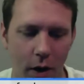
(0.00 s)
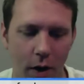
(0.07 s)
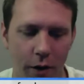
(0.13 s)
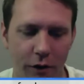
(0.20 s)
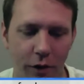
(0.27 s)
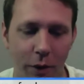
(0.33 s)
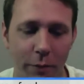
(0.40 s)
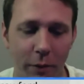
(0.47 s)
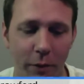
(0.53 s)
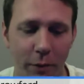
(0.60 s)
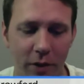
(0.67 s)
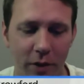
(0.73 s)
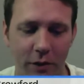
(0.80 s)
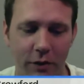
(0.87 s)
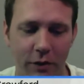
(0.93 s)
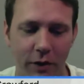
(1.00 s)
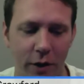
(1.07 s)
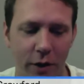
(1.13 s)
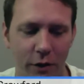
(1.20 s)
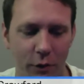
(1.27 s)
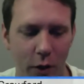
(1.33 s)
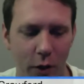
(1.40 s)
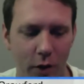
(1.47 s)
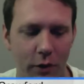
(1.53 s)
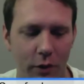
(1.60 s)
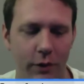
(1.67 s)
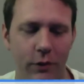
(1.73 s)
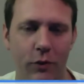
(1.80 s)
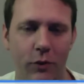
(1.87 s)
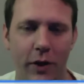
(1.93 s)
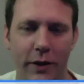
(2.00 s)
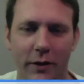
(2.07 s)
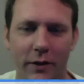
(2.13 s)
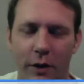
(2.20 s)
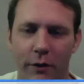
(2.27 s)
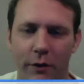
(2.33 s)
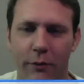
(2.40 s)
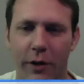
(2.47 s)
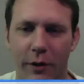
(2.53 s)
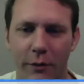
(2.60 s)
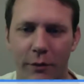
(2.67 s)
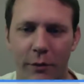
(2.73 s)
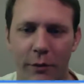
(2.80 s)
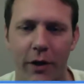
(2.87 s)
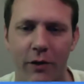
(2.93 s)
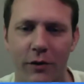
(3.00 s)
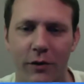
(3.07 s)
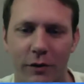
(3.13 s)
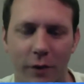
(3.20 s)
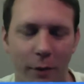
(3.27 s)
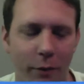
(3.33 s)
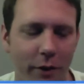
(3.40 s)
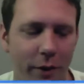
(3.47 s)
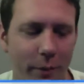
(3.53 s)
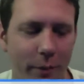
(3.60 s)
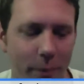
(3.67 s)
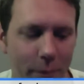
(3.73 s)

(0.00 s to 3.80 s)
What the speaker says: so I'm going to be testing it out as well, and I'd like to hear what everybody else has done with it.